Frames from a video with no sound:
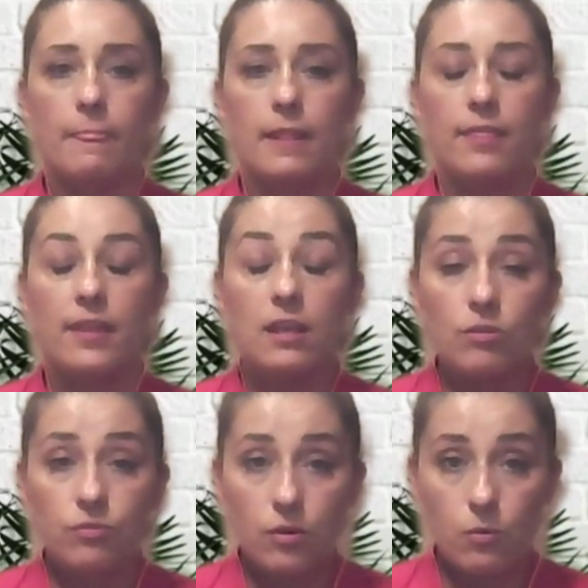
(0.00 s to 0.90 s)
thank you
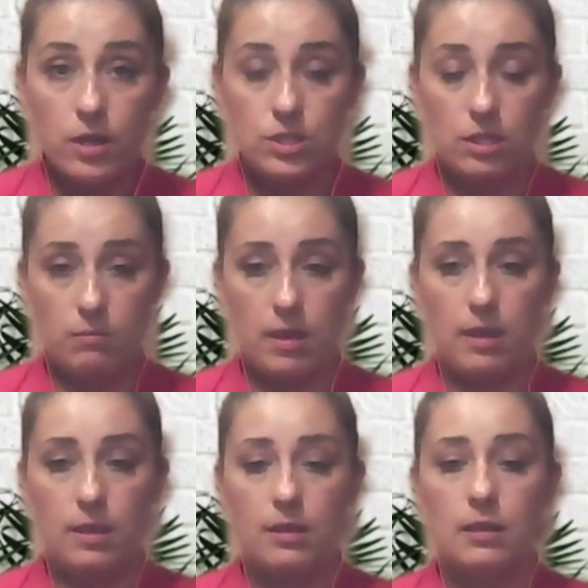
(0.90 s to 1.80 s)
for watching me.
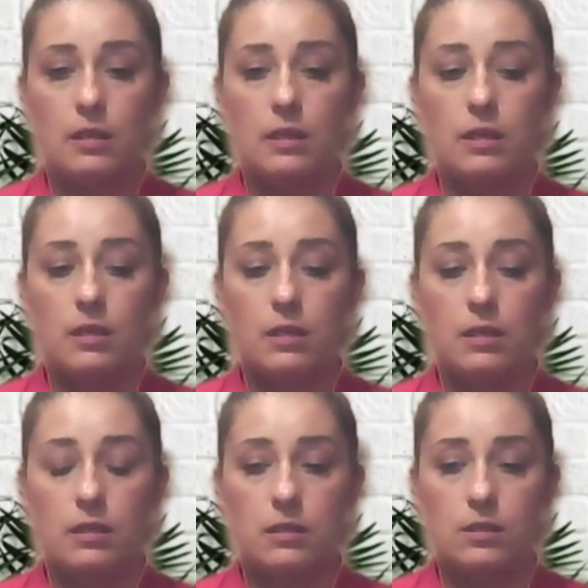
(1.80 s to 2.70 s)

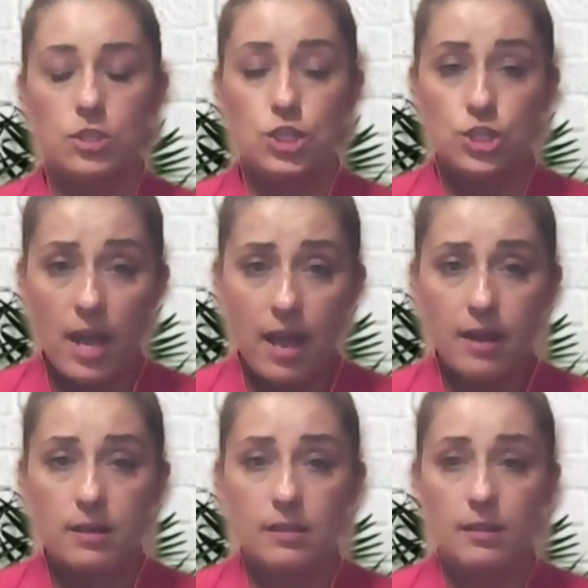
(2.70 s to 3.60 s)

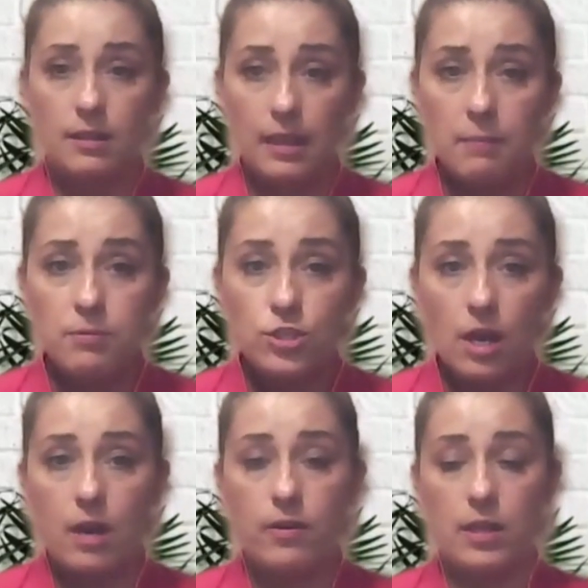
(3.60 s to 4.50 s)
Share, keep
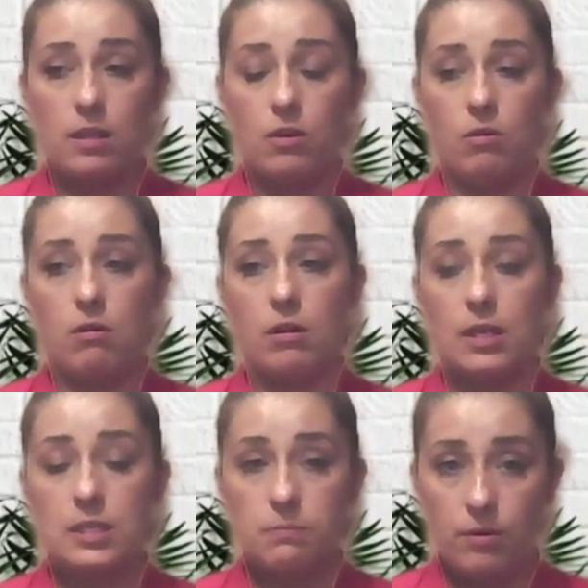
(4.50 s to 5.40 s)
sharing your
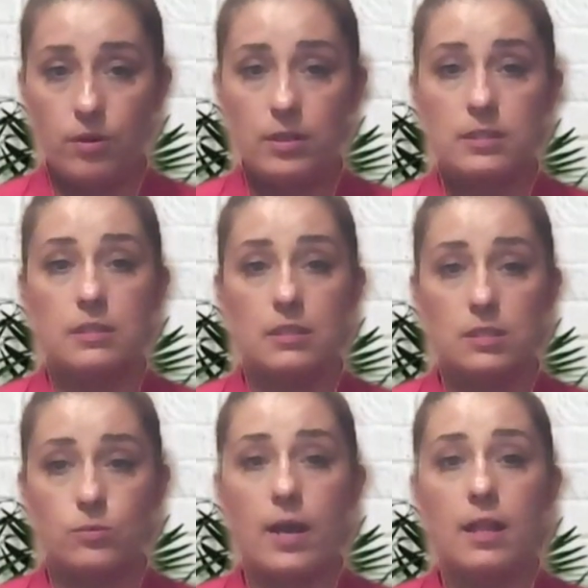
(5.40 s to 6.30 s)
experiences as
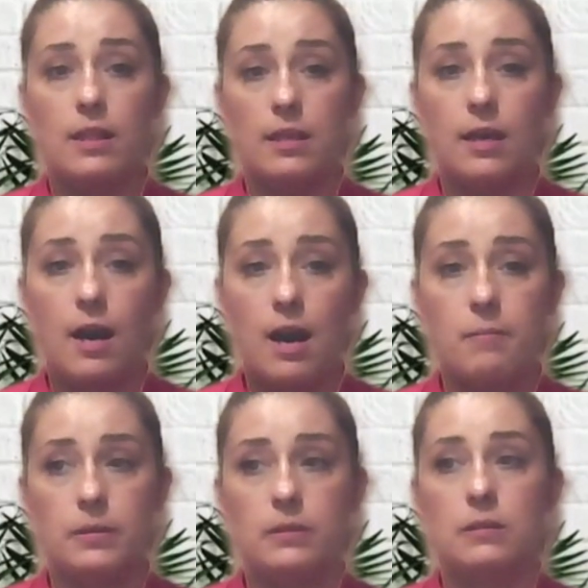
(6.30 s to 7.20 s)
well in
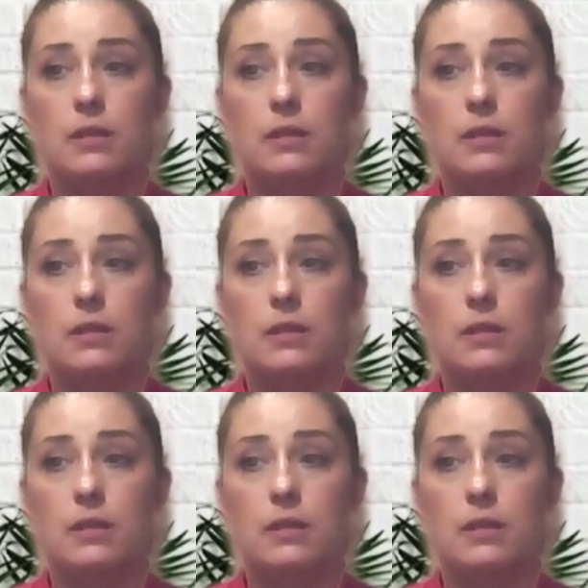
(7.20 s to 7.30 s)
comment.